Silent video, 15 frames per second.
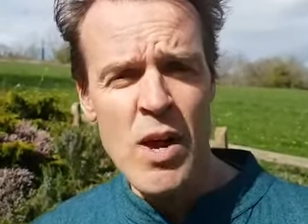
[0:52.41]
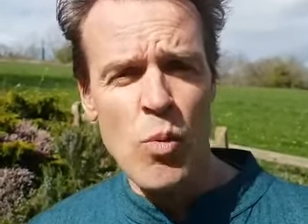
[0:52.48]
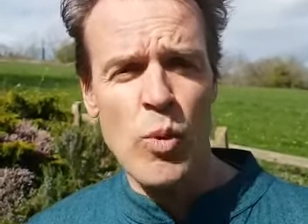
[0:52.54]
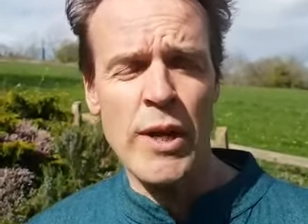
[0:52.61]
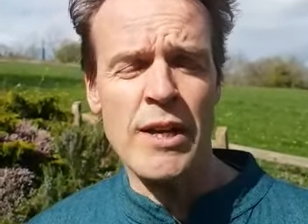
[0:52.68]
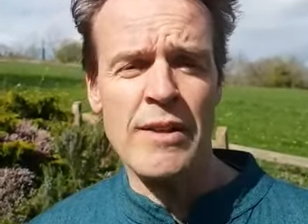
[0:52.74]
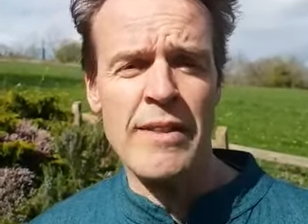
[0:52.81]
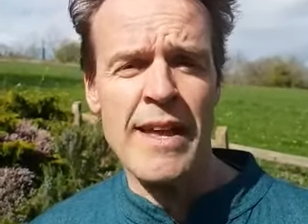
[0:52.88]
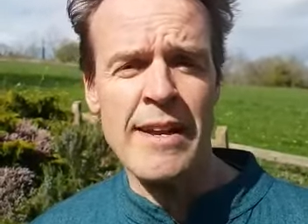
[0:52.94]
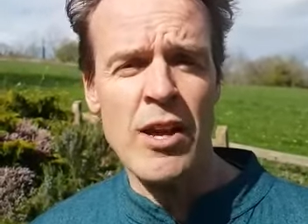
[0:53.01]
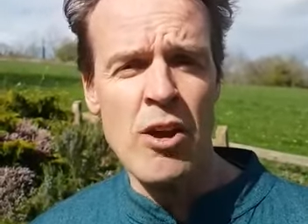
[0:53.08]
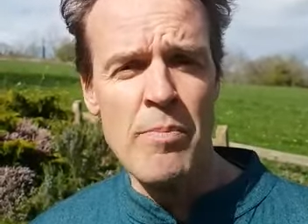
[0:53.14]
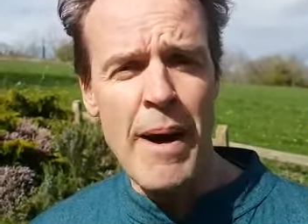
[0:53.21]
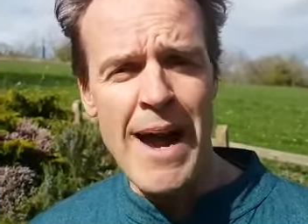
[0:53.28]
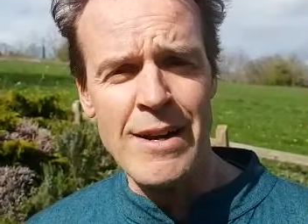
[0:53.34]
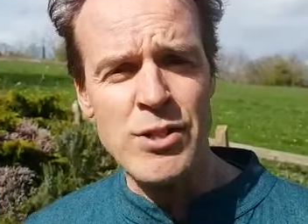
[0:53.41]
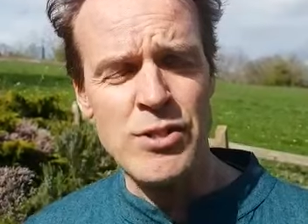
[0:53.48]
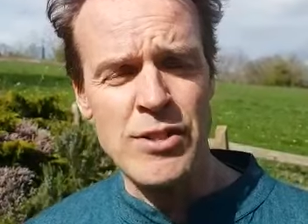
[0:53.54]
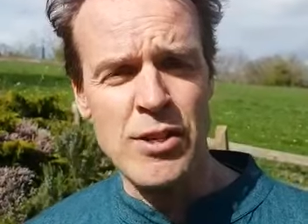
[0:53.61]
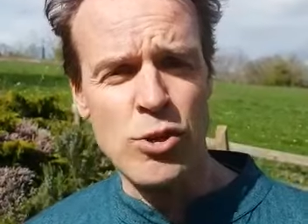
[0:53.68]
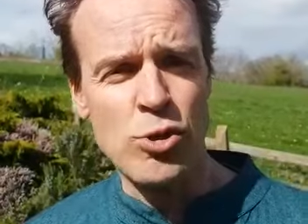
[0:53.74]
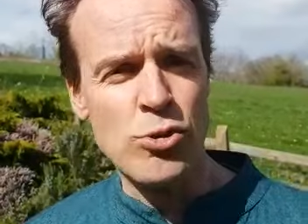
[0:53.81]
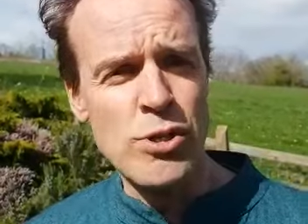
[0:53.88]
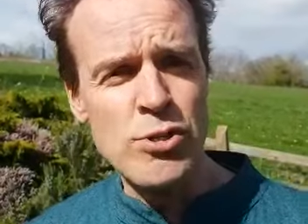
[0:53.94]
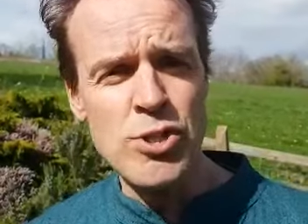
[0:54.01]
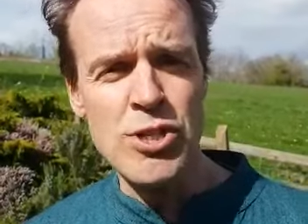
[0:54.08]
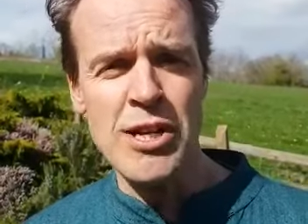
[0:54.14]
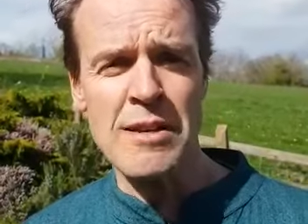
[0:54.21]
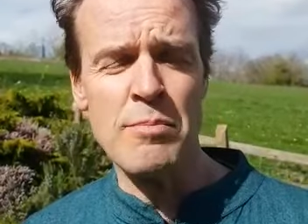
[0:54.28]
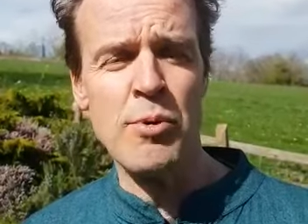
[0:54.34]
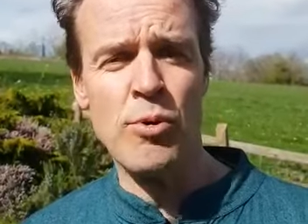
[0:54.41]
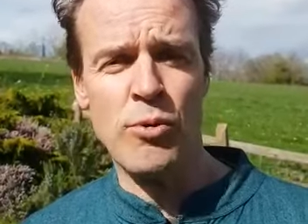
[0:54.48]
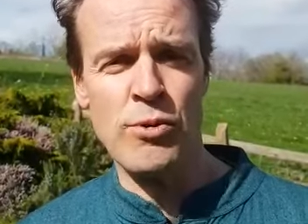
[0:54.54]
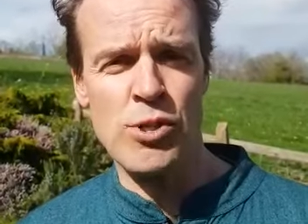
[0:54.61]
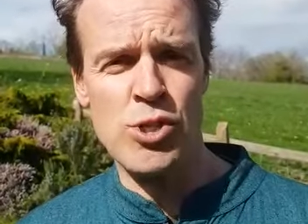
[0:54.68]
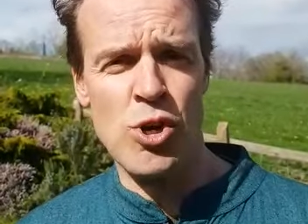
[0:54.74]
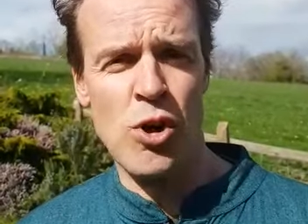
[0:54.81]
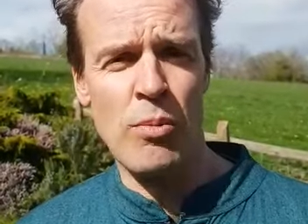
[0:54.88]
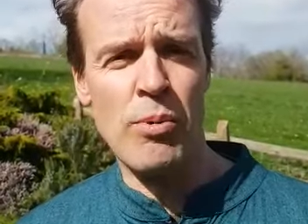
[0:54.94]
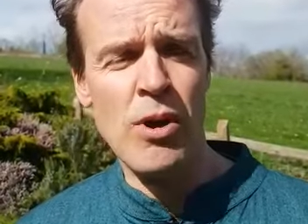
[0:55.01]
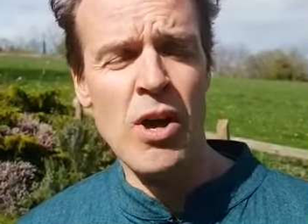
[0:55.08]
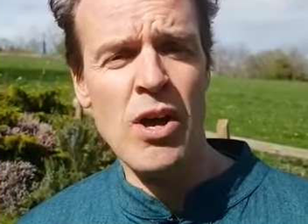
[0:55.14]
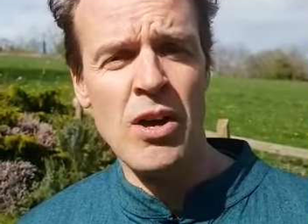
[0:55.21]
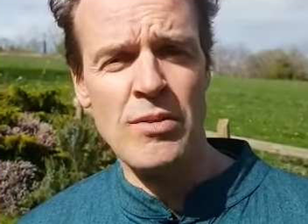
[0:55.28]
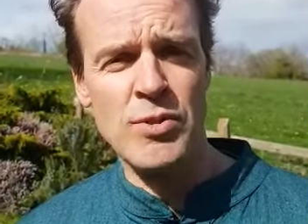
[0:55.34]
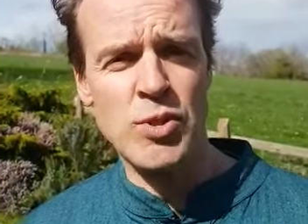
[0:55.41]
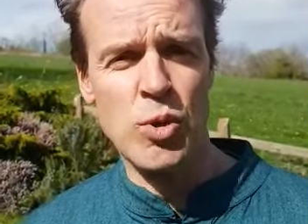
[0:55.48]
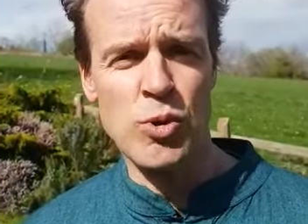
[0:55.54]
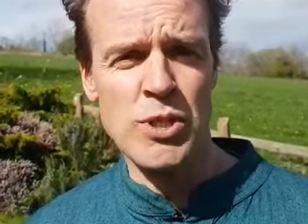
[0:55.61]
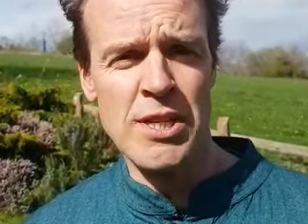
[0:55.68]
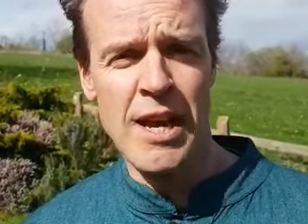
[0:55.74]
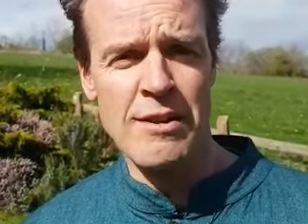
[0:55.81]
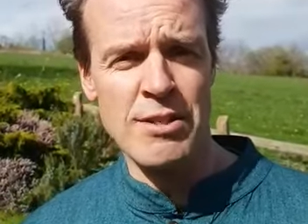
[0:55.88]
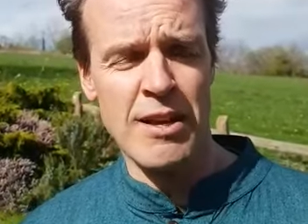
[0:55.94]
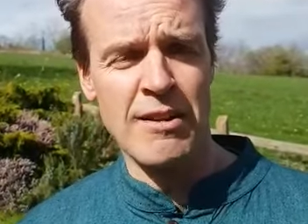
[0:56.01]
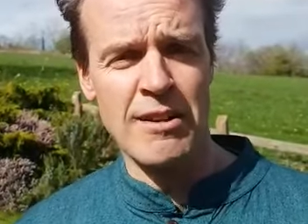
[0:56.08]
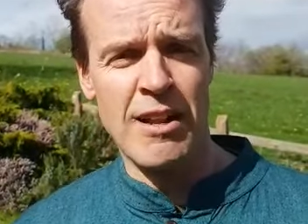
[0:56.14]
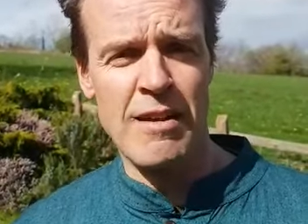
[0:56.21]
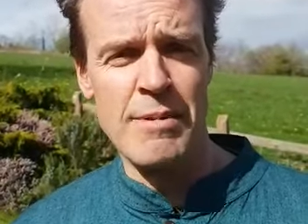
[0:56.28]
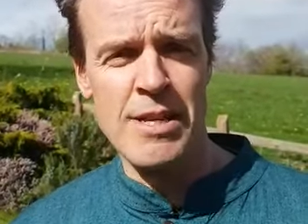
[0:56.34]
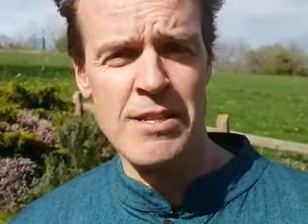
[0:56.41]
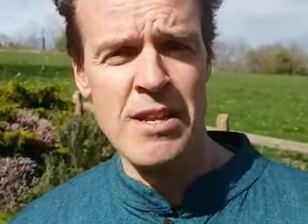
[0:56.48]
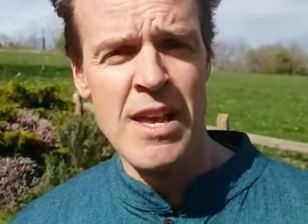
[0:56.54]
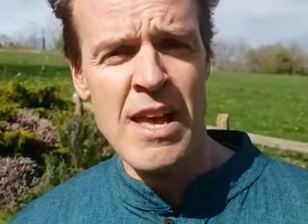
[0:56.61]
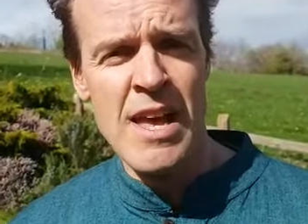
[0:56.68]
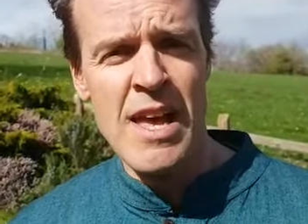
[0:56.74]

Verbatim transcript: we can then go back to the crucially important job of sorting out our climate